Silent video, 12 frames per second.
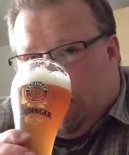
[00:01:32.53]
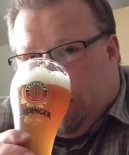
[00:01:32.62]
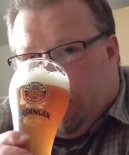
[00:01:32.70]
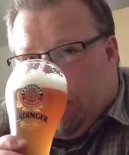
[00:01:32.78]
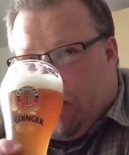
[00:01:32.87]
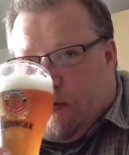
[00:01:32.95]

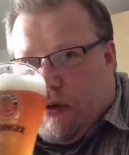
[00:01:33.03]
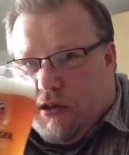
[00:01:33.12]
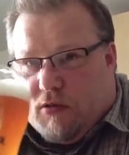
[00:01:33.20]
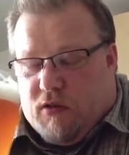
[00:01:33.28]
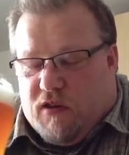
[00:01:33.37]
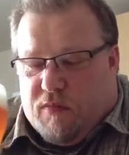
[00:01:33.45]
It's got about
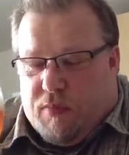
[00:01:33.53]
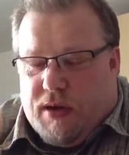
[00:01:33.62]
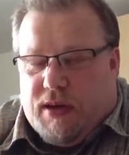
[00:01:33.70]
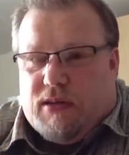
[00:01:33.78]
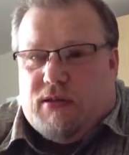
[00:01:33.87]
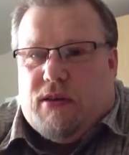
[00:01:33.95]

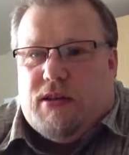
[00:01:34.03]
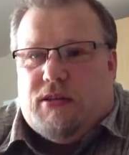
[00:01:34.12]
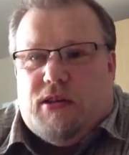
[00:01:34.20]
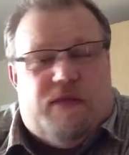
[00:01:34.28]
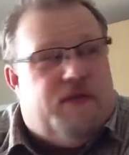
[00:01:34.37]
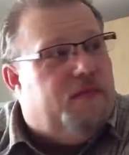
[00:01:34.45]
12 psi
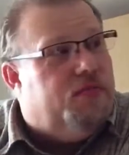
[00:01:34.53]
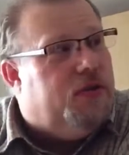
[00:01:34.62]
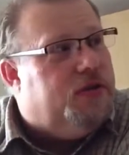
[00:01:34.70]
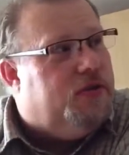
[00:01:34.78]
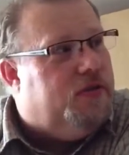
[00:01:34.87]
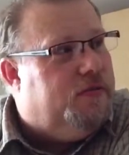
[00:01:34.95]
serving
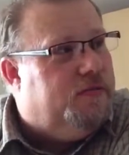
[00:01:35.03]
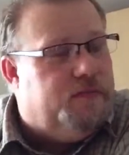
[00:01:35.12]
pressure.